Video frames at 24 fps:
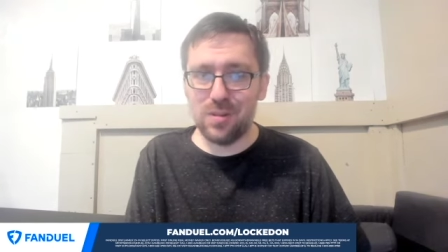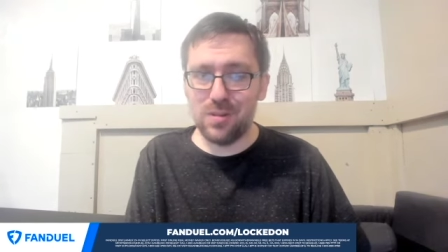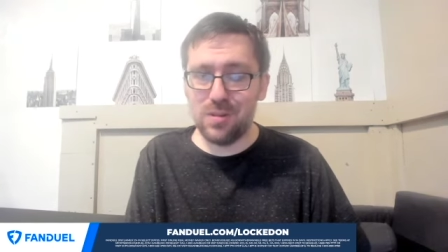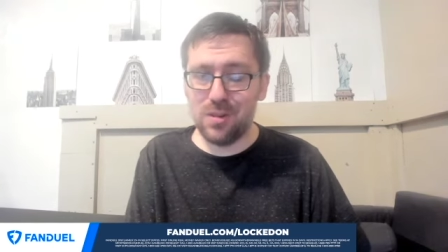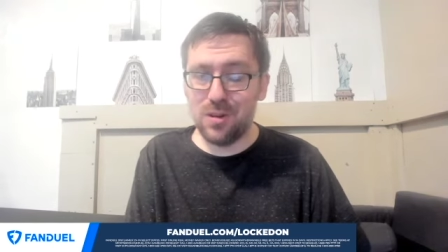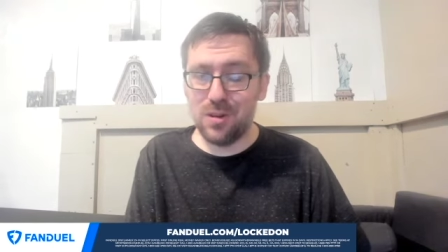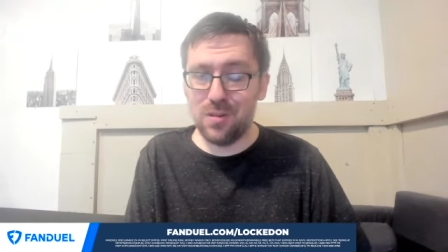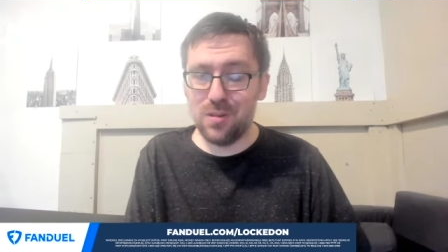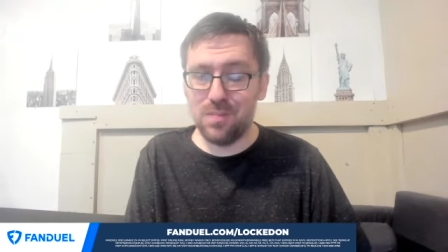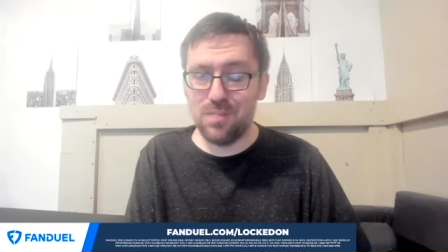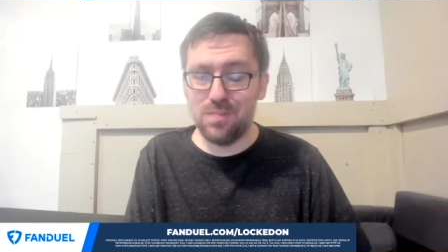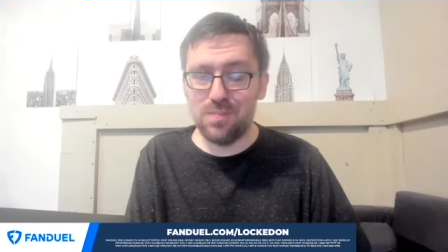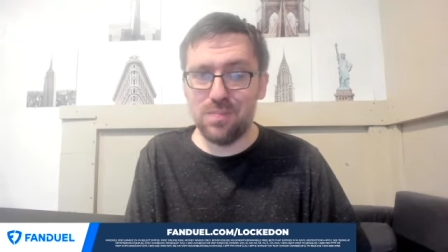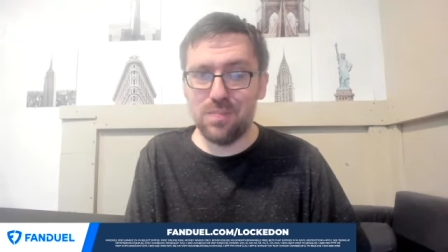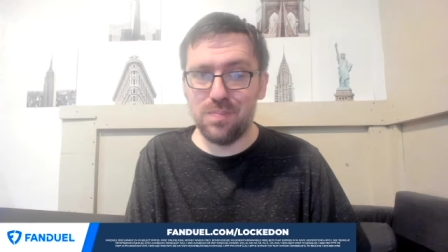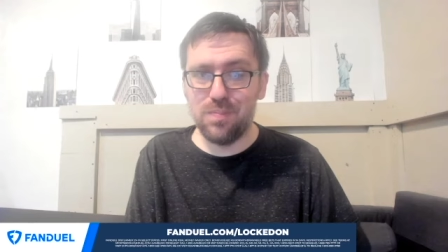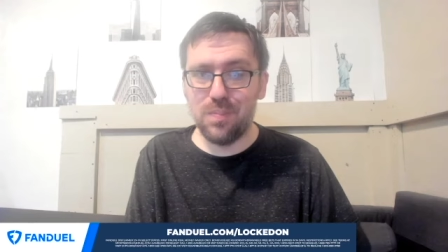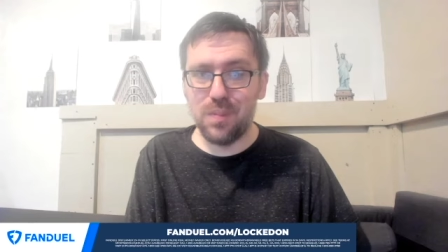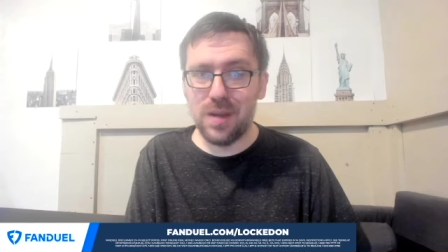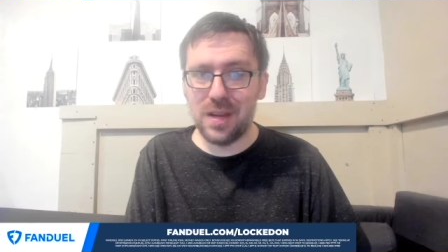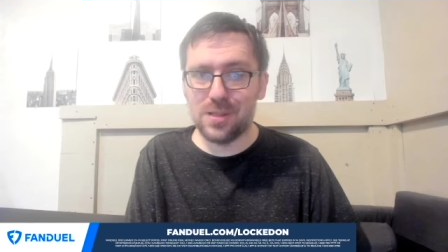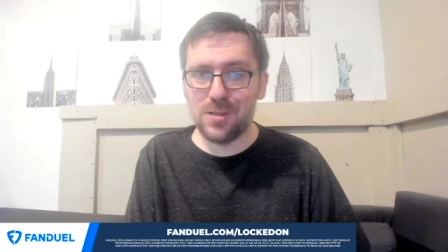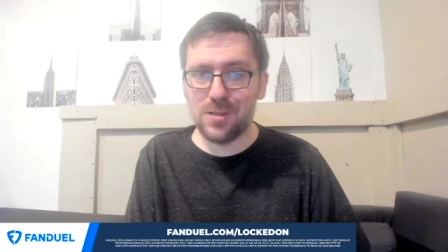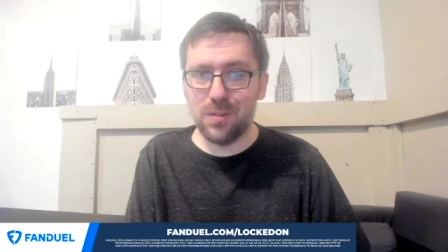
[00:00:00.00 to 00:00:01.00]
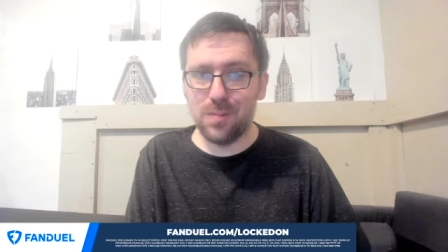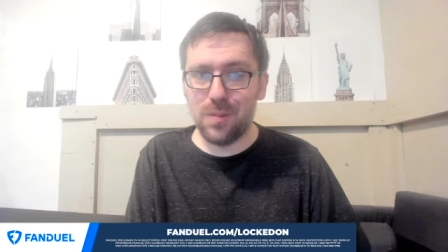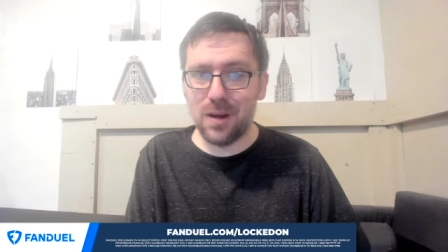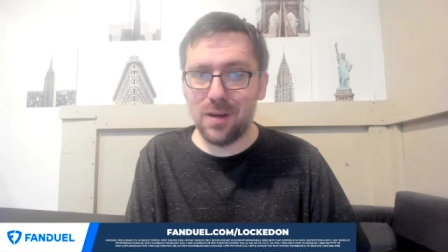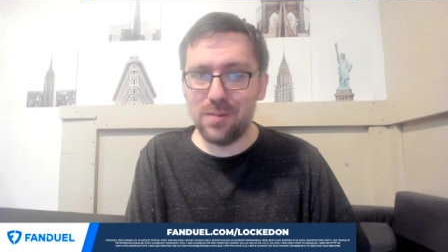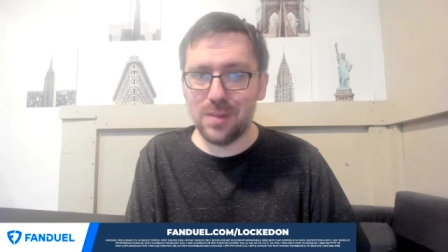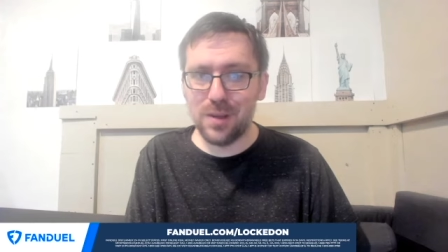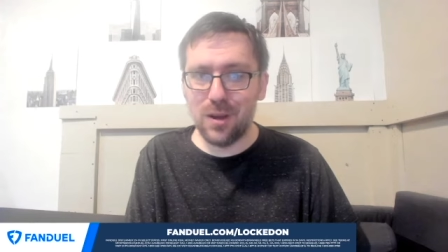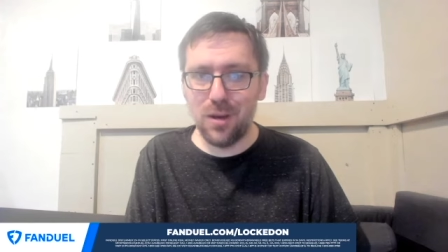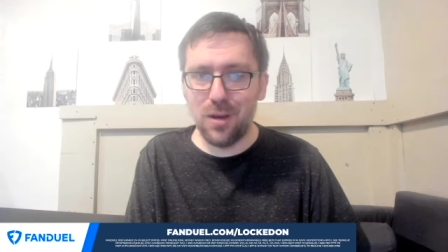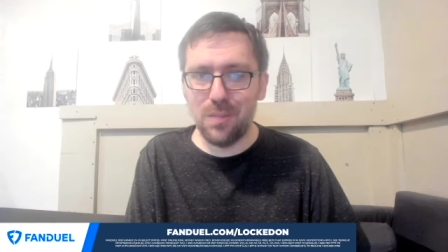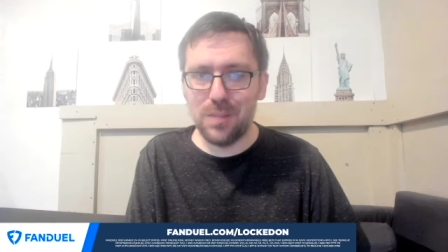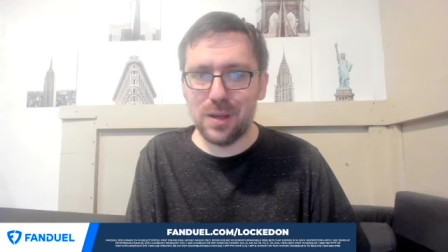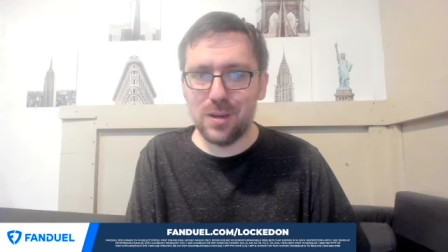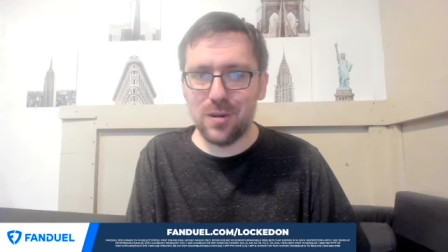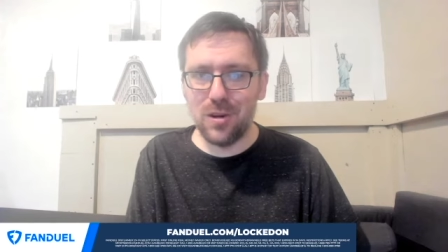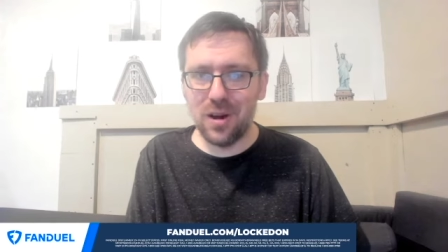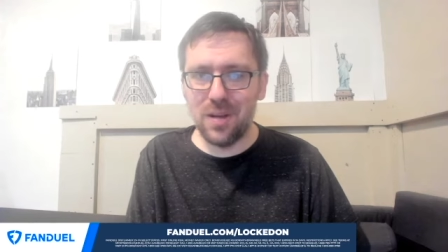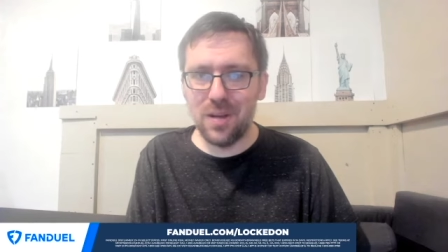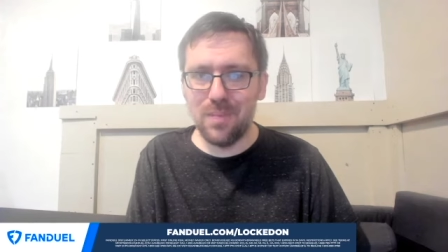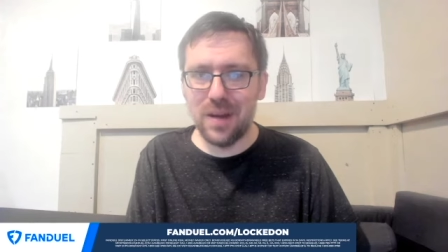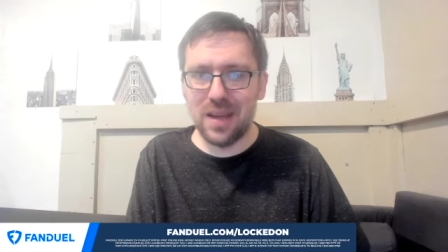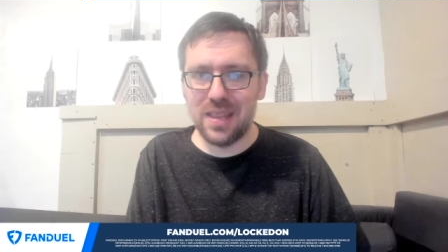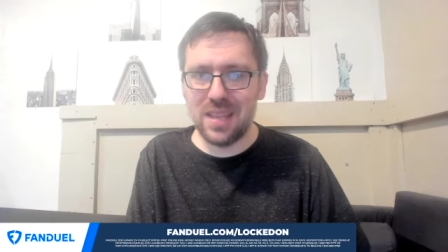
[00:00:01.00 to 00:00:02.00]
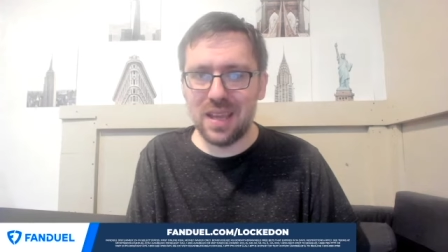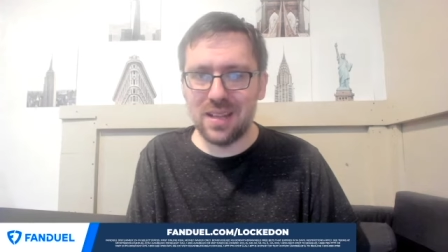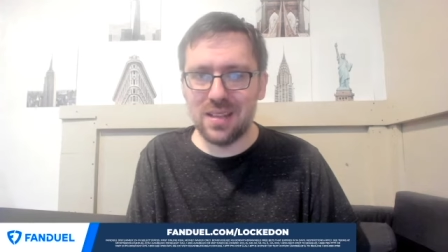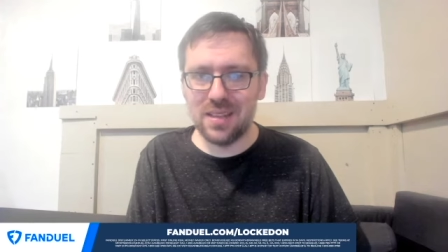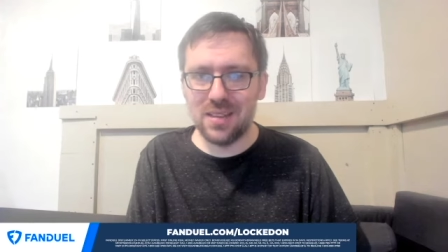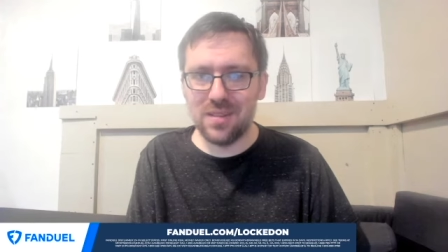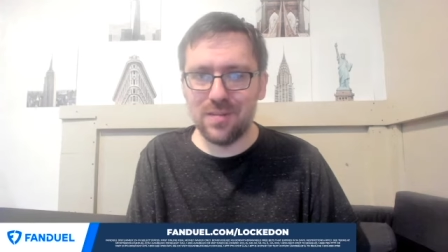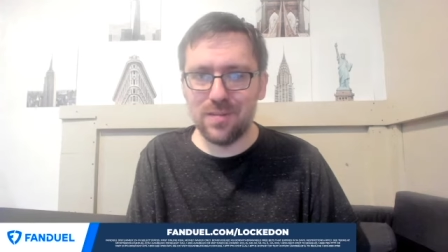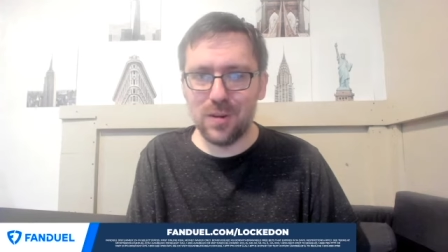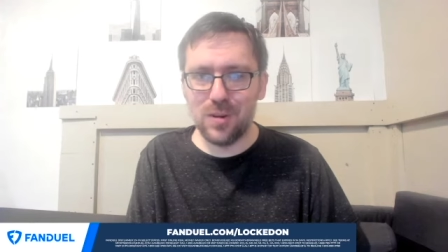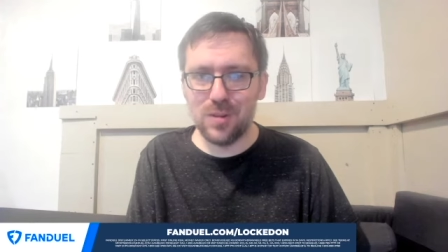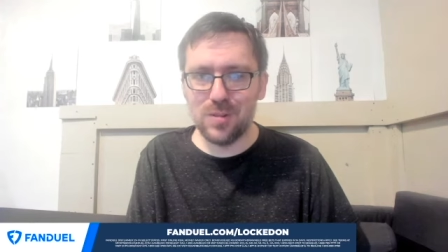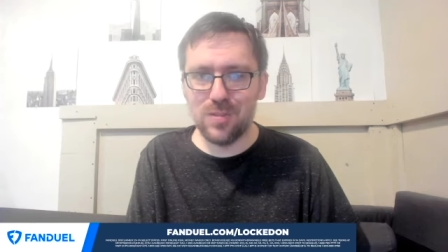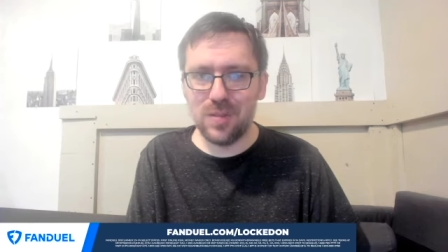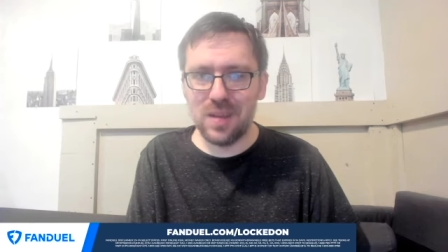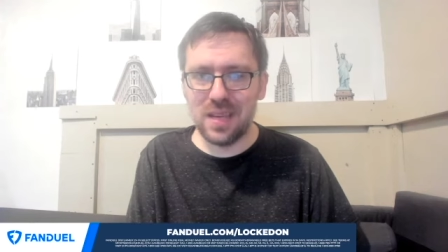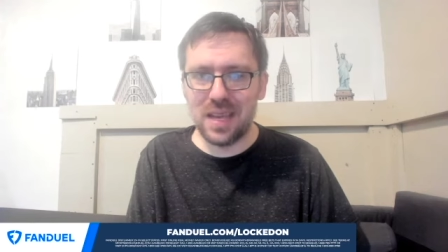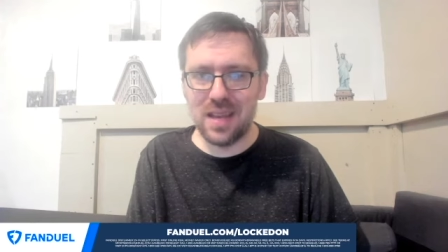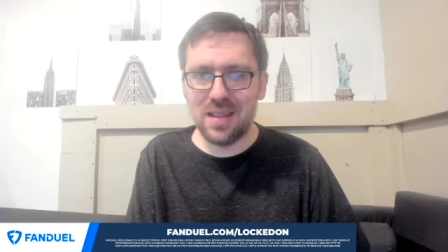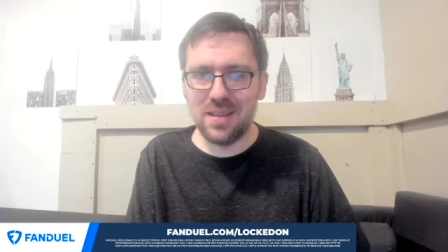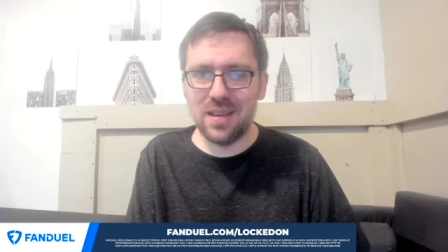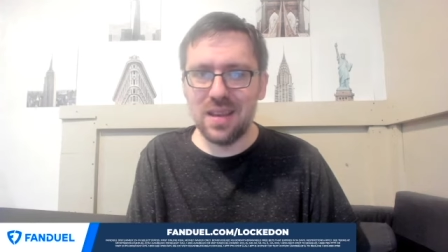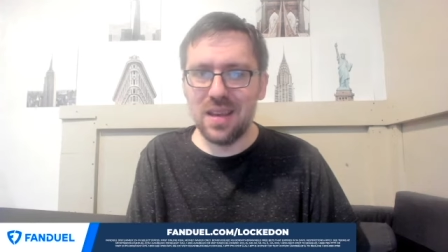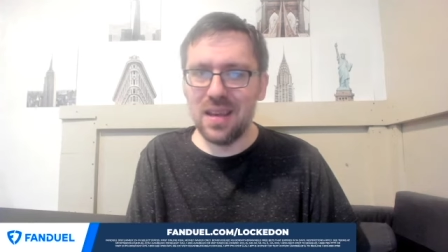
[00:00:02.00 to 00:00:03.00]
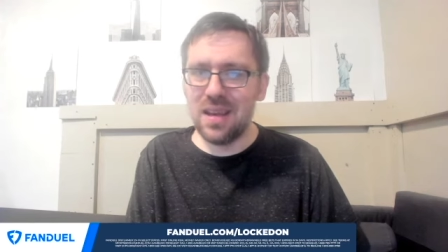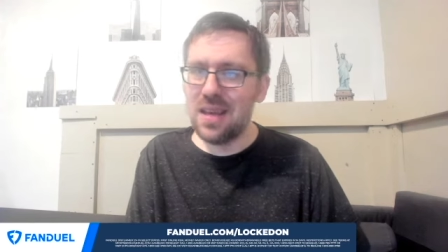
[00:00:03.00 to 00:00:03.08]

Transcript: your picks will probably all be gone by the end of the first weekend.